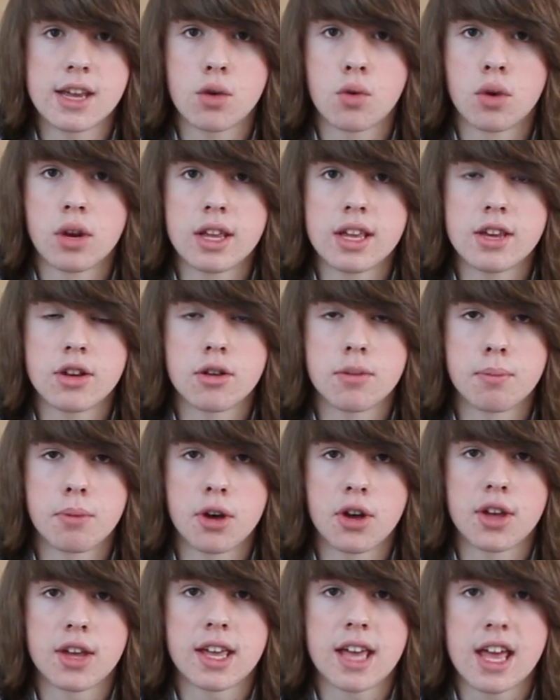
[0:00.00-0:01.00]
Equally, you can
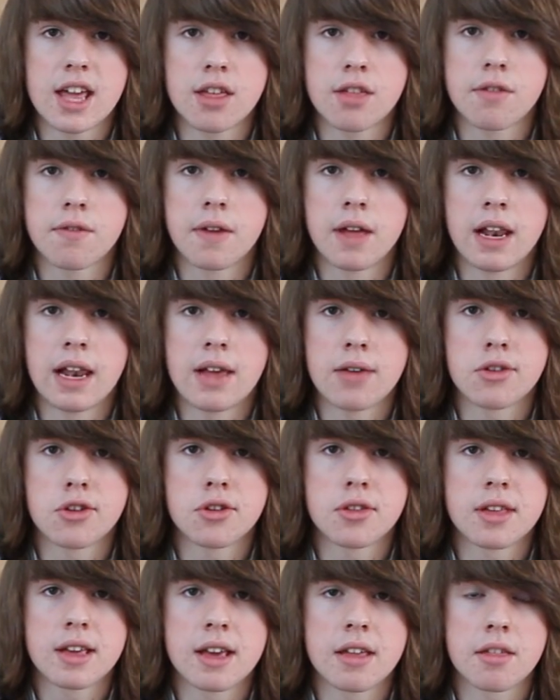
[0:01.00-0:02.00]
buy a case that allows you
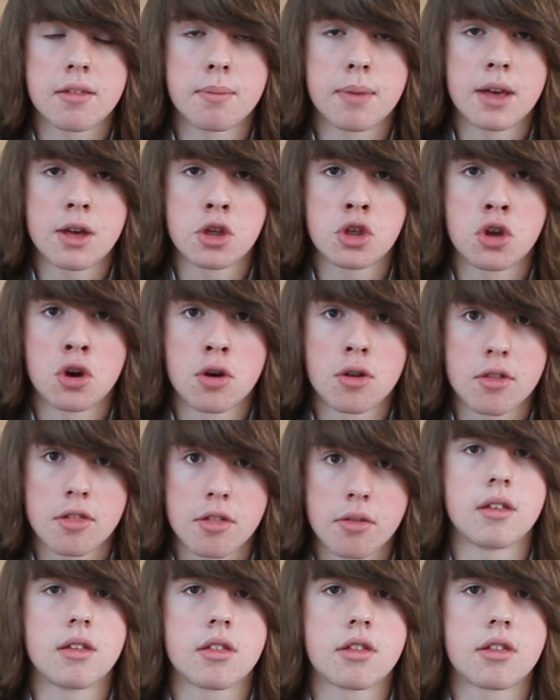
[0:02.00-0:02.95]
to get some better shots.